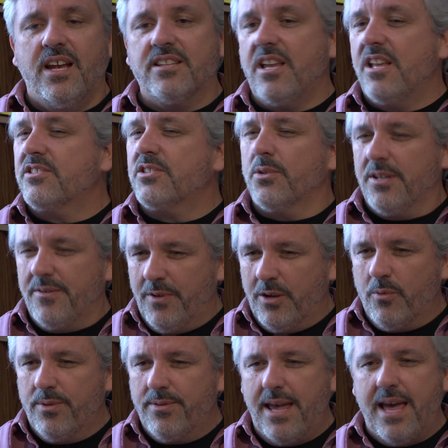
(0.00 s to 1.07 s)
And so
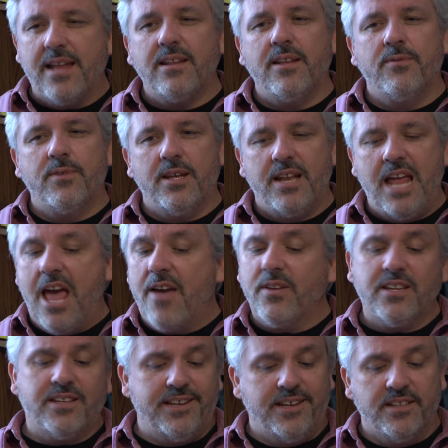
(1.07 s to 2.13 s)
living with that, and then
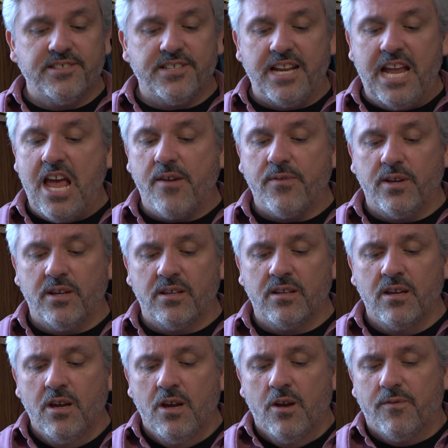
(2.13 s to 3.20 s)
having kids, and
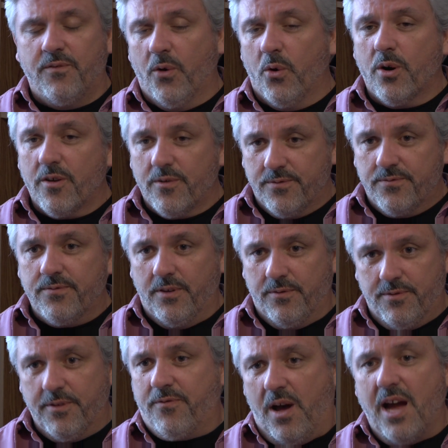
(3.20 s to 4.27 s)
having 4
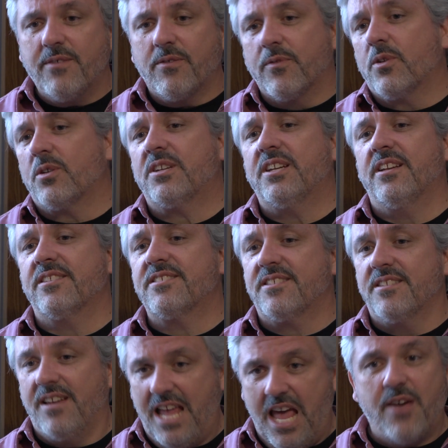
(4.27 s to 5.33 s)
of the 5 of our
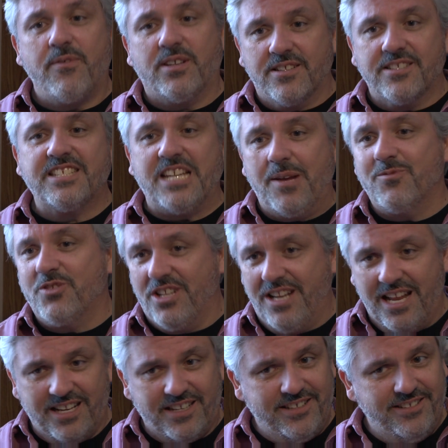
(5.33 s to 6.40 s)
kids having the same
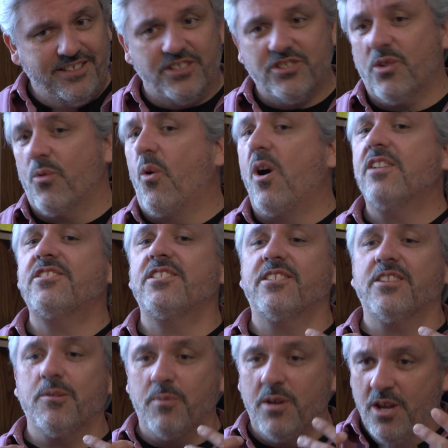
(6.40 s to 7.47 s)
genetic condition,
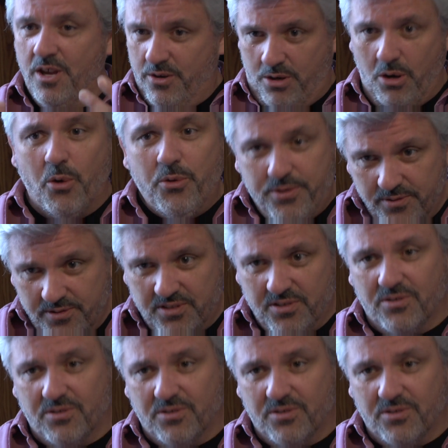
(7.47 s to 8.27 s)
watching them go through